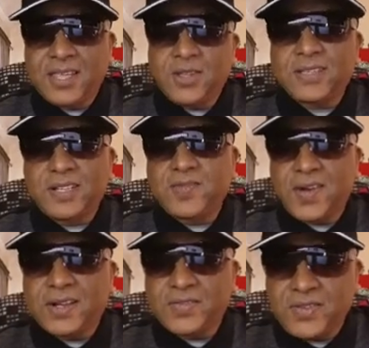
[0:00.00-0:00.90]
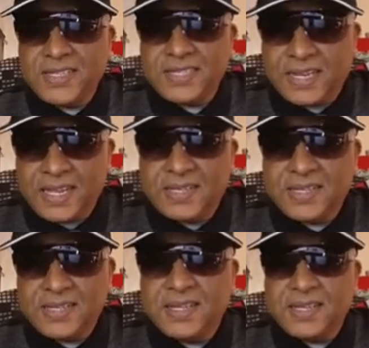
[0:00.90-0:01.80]
You're still fucking freezing at
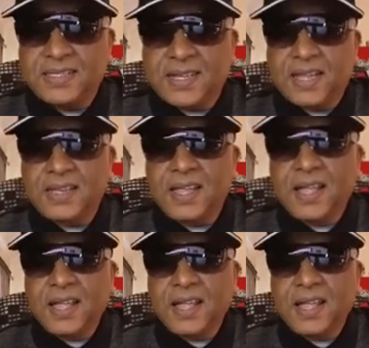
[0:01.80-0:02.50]
18 degrees, right?